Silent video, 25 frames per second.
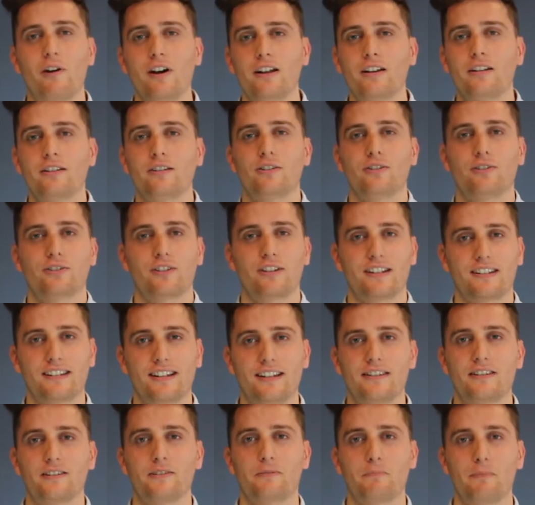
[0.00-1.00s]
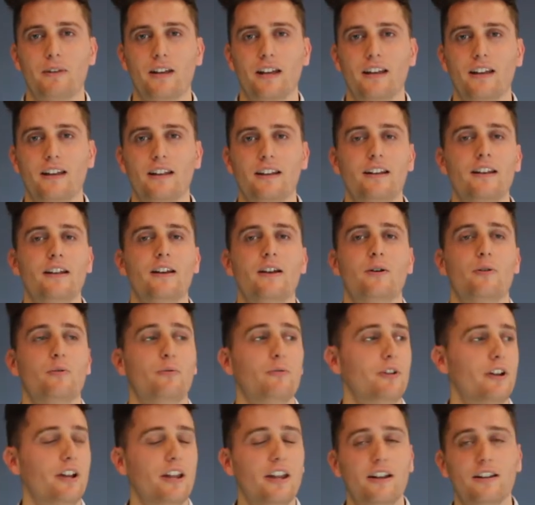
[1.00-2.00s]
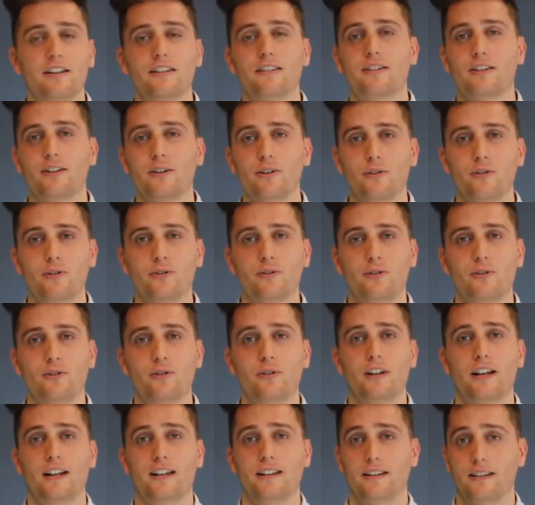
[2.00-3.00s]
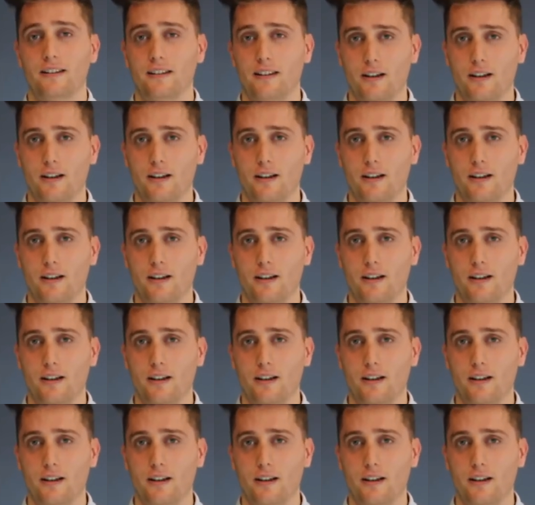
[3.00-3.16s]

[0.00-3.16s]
everyone, Oscar Sanchez speaking. We're here at Circontrol at